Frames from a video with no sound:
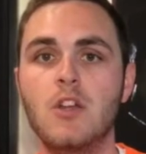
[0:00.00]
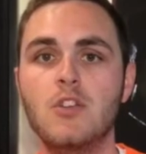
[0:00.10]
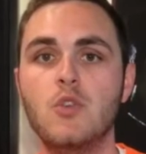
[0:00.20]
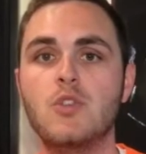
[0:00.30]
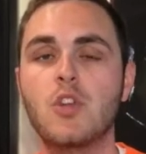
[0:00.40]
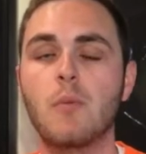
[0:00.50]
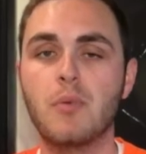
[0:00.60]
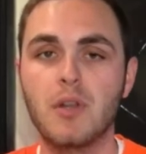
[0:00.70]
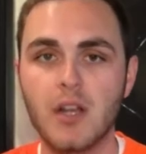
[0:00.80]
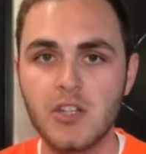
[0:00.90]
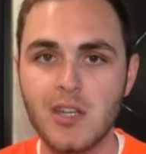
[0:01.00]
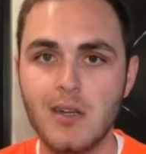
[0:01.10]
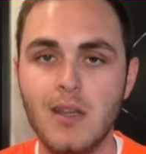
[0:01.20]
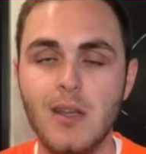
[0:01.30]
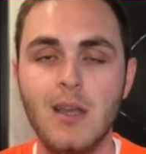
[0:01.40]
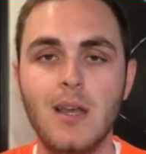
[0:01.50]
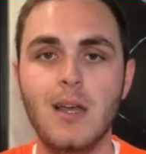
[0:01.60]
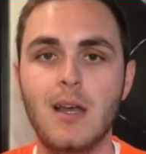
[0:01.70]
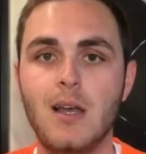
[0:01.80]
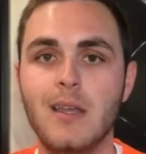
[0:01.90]
to start production
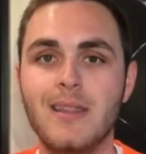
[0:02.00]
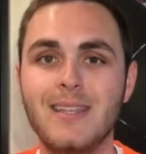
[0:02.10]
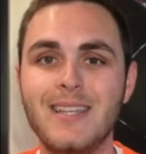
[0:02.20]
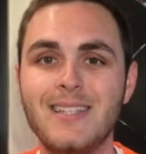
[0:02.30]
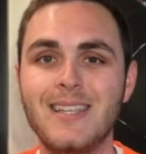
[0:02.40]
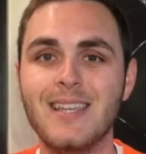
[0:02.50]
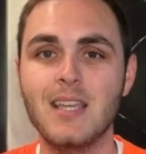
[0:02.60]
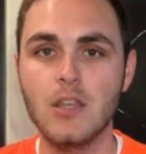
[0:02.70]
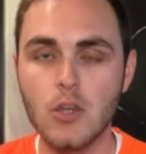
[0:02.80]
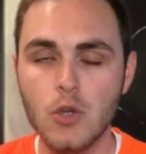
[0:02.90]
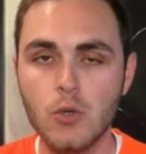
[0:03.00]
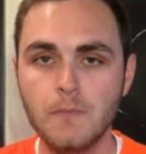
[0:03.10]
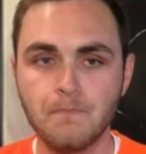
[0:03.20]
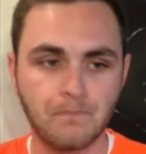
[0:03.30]
in the DCEU